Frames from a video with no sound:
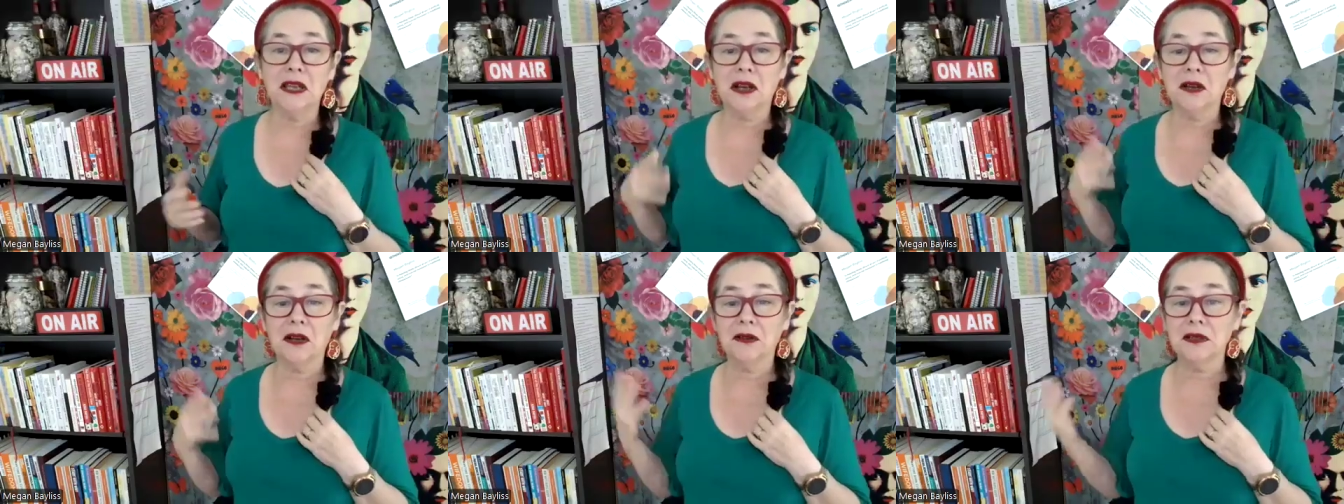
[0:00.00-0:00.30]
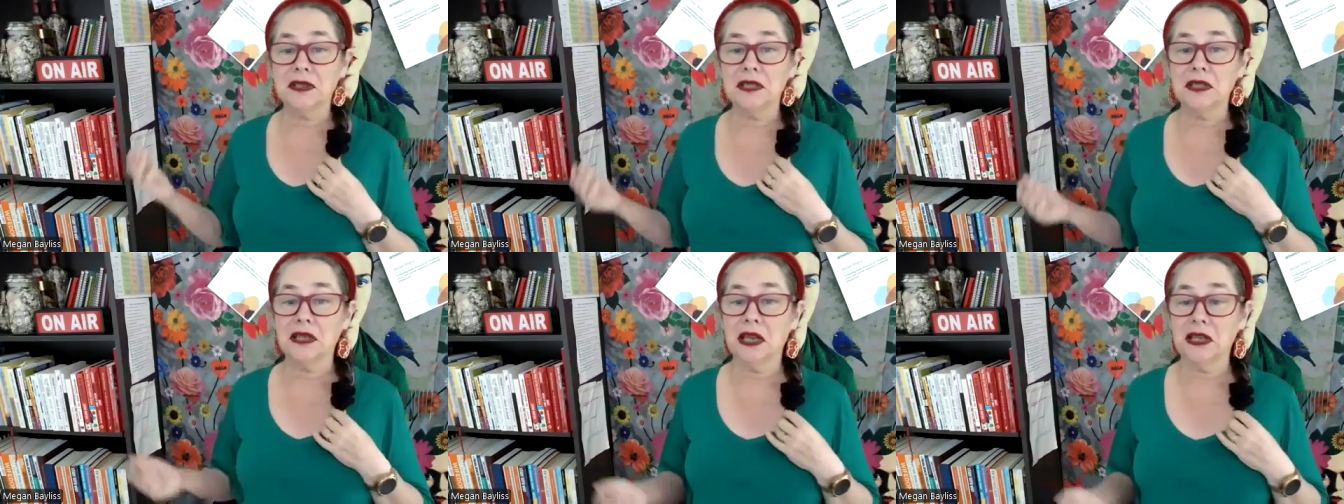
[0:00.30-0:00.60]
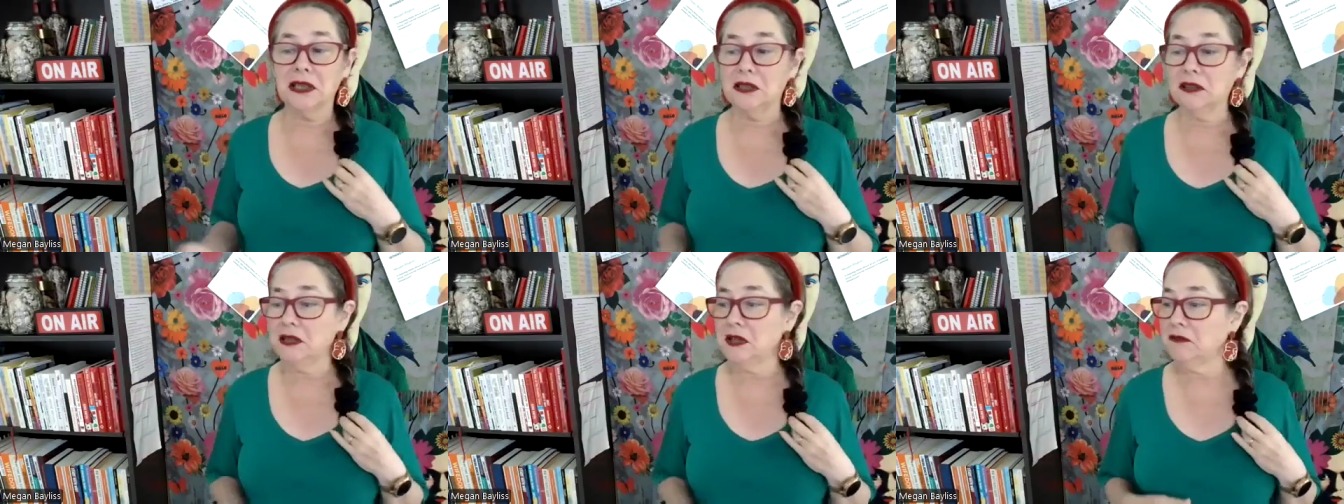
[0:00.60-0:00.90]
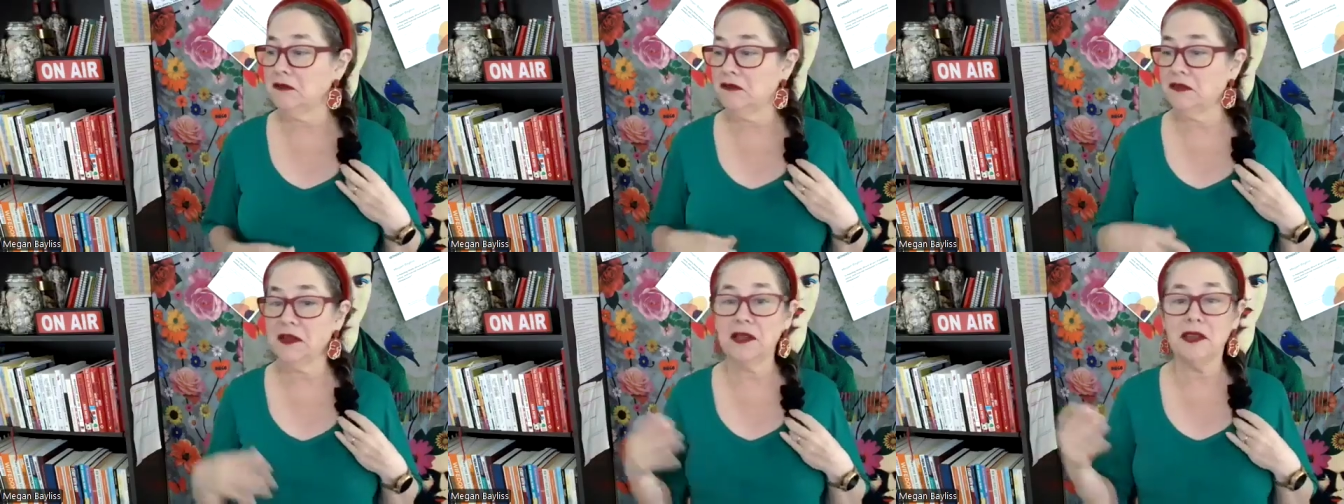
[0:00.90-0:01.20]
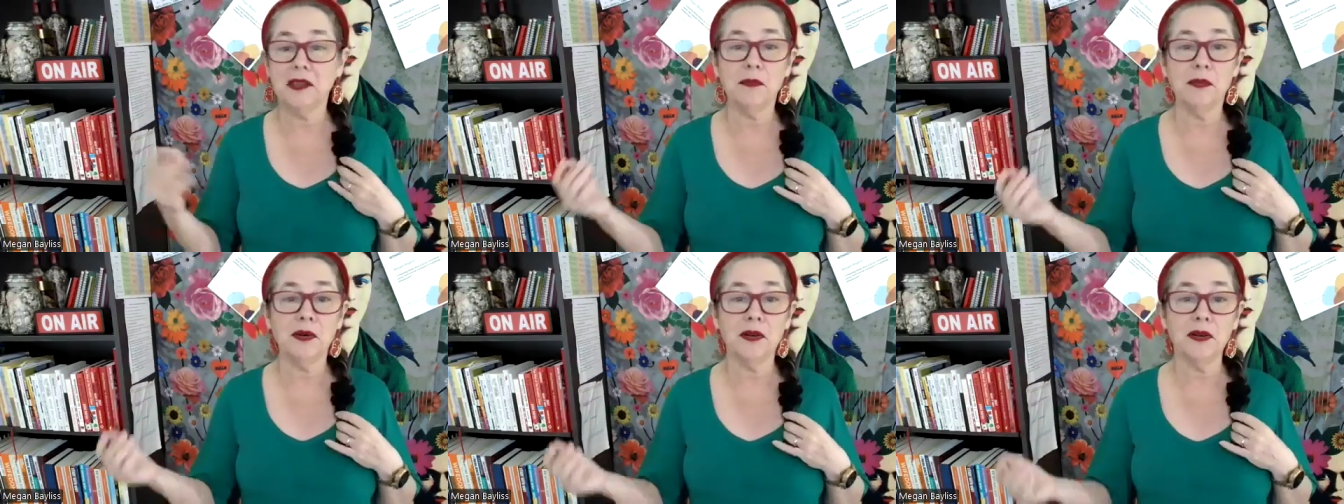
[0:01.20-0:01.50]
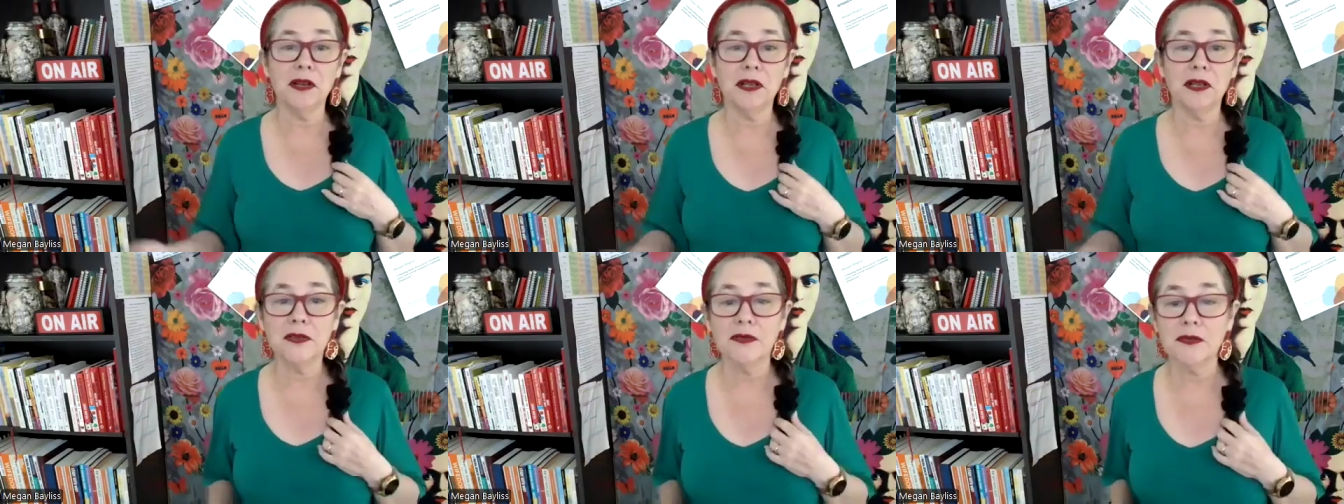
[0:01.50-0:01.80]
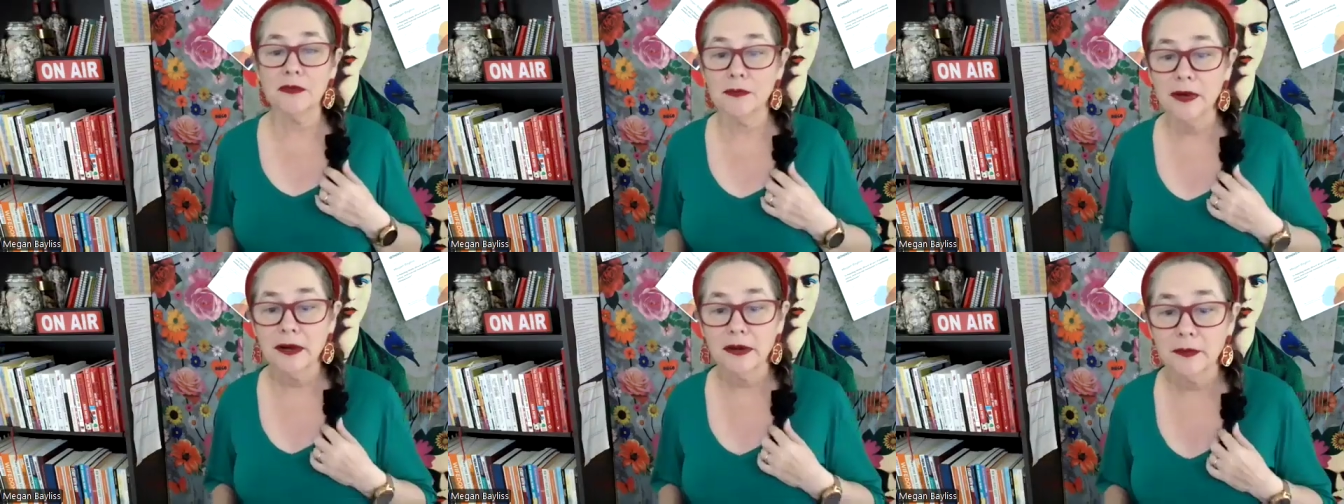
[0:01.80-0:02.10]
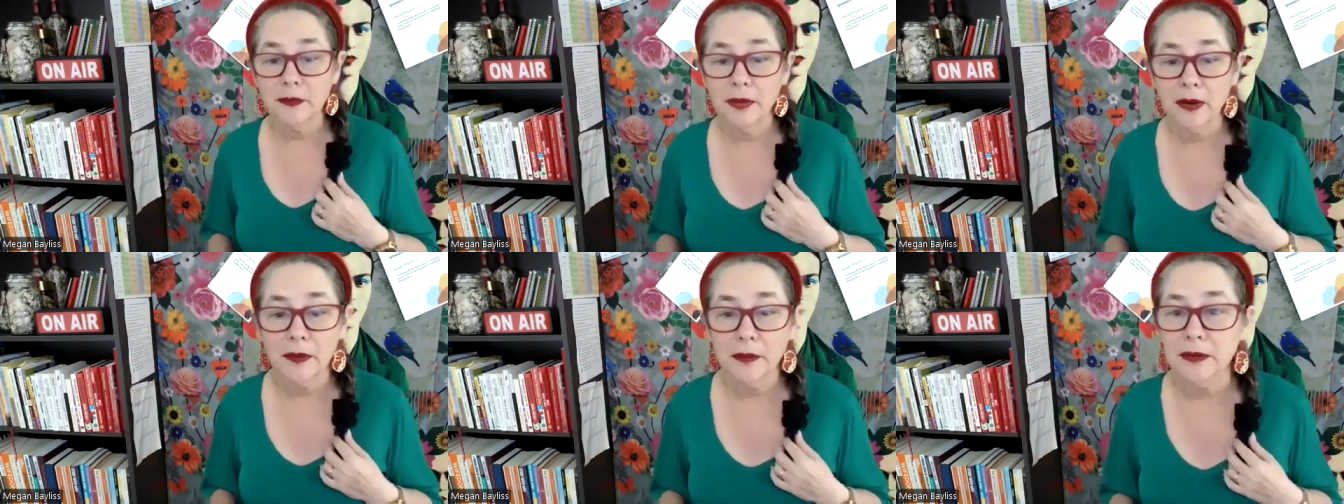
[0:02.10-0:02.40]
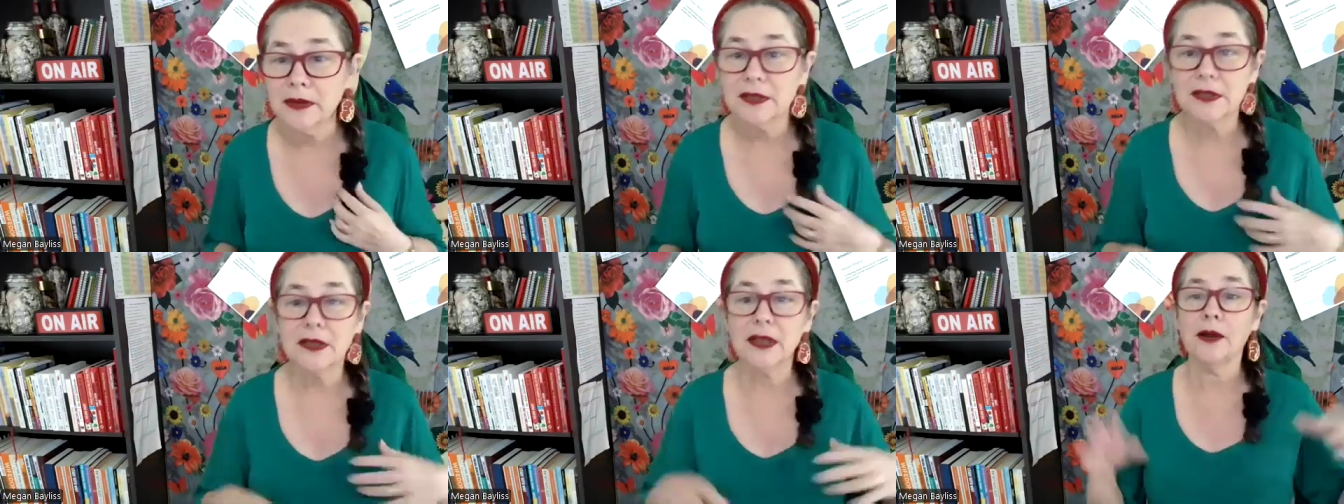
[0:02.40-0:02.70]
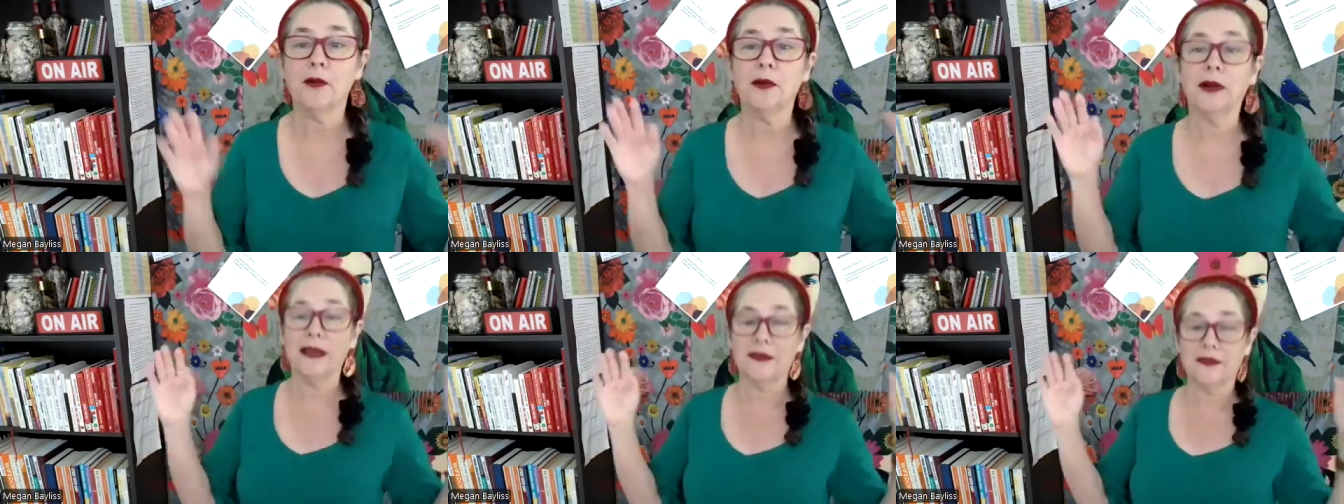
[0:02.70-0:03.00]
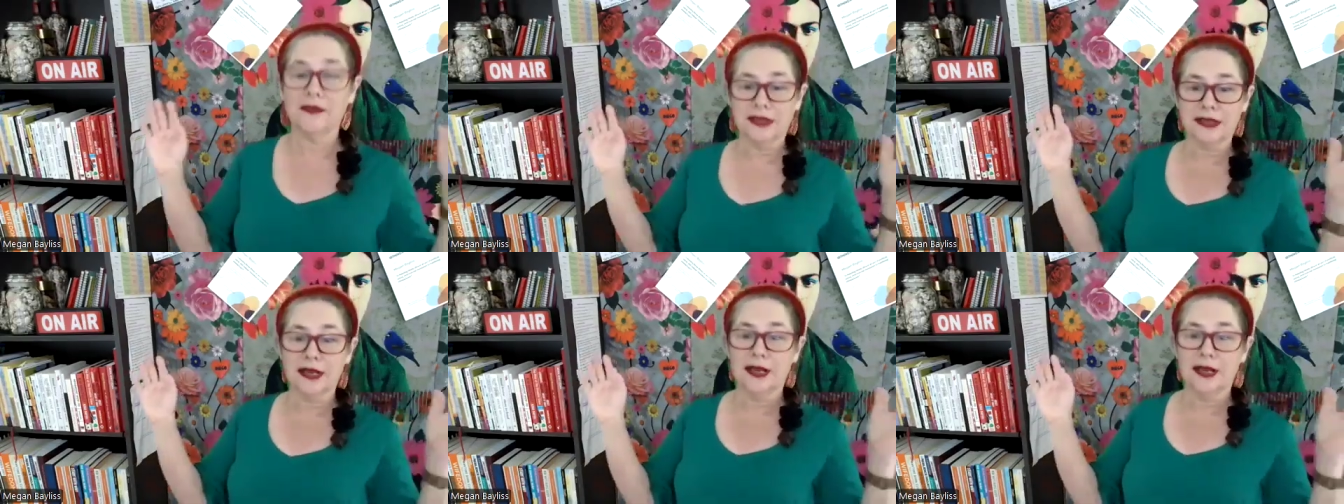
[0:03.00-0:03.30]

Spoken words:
I could sing anything, Feed the Birds from Mary Poppins, whatever's